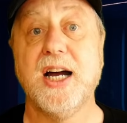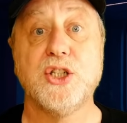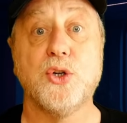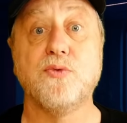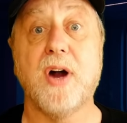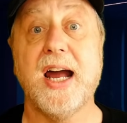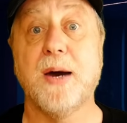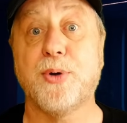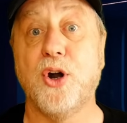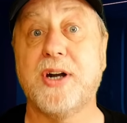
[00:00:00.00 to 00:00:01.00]
to write a
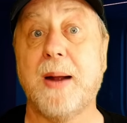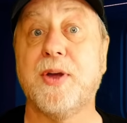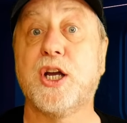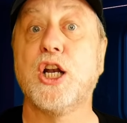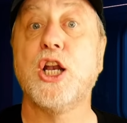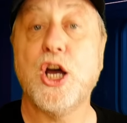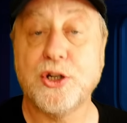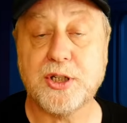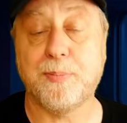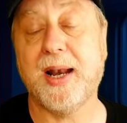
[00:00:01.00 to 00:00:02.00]
program that could
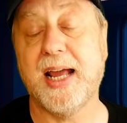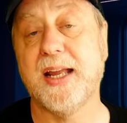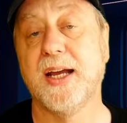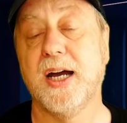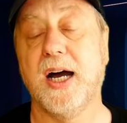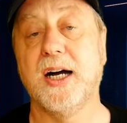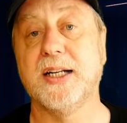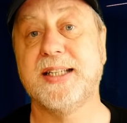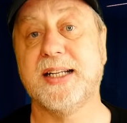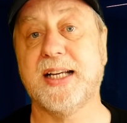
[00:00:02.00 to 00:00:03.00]
learn to play Uh,
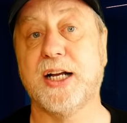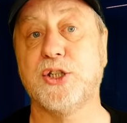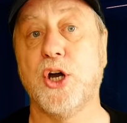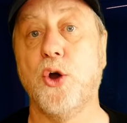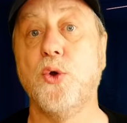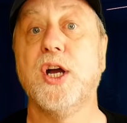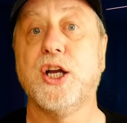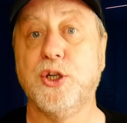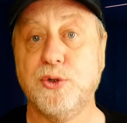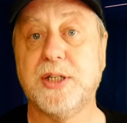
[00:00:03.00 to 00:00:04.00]
tic-tac-toe
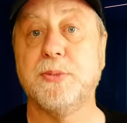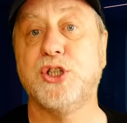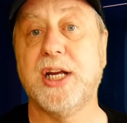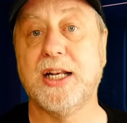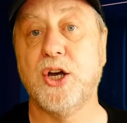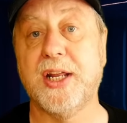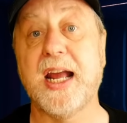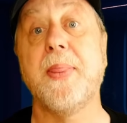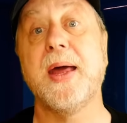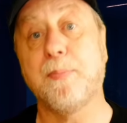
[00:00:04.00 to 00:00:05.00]
using machine learning
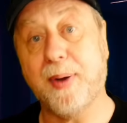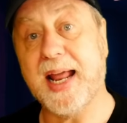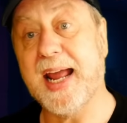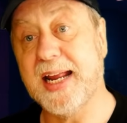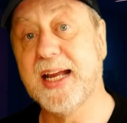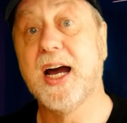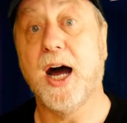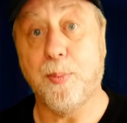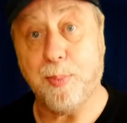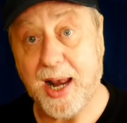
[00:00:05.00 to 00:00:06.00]
and then play
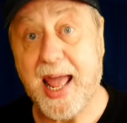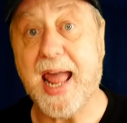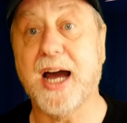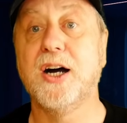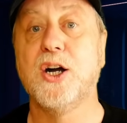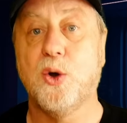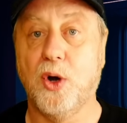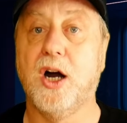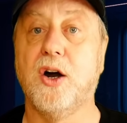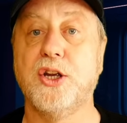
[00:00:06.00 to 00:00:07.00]
a player uh,